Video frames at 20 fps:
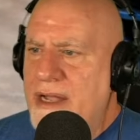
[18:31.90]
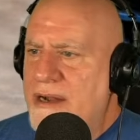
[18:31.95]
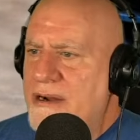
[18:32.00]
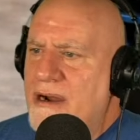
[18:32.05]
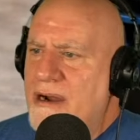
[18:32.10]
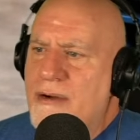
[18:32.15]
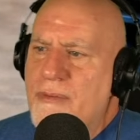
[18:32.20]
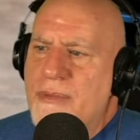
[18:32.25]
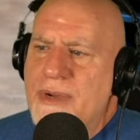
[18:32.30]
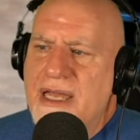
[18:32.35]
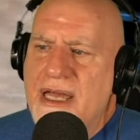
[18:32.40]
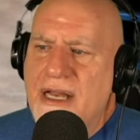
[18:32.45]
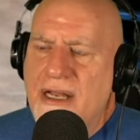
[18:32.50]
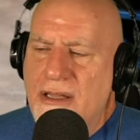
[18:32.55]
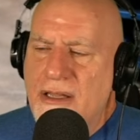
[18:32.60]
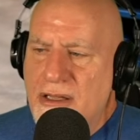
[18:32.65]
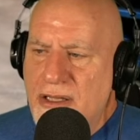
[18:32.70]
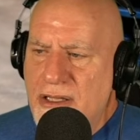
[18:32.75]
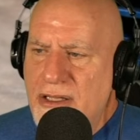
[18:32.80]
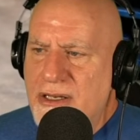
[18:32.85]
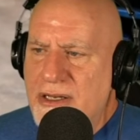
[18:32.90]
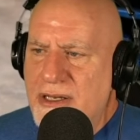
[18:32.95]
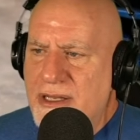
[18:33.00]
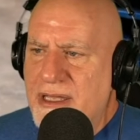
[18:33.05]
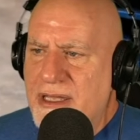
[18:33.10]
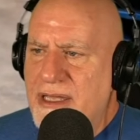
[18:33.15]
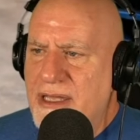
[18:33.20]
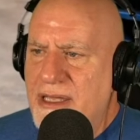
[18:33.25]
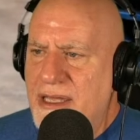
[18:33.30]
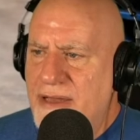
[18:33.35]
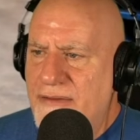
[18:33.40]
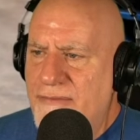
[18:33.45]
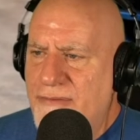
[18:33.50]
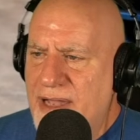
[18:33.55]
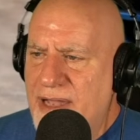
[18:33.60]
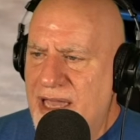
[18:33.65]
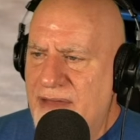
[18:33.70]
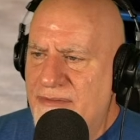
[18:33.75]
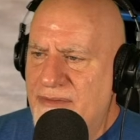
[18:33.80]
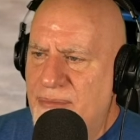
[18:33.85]
are we going to look if we
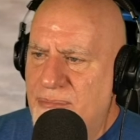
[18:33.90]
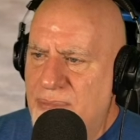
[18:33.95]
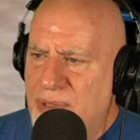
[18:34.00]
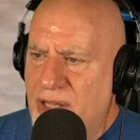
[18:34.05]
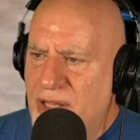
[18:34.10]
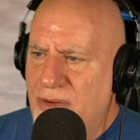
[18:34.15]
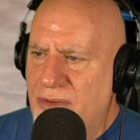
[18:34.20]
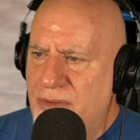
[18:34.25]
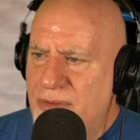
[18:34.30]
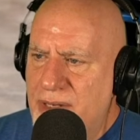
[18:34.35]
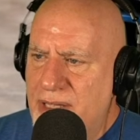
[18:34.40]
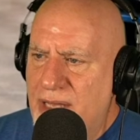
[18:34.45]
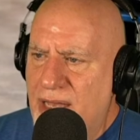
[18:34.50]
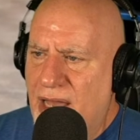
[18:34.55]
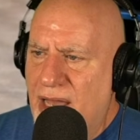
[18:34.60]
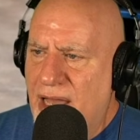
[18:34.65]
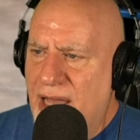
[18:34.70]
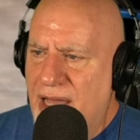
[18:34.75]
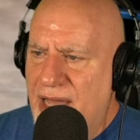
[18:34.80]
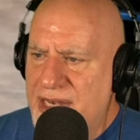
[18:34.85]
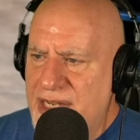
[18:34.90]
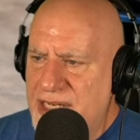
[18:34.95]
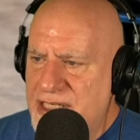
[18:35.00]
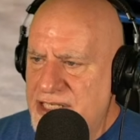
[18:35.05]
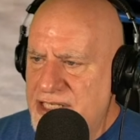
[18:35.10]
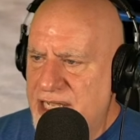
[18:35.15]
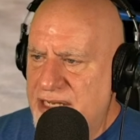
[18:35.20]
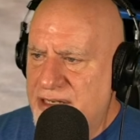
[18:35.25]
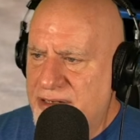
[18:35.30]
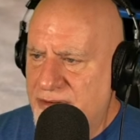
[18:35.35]
have a blown odd injector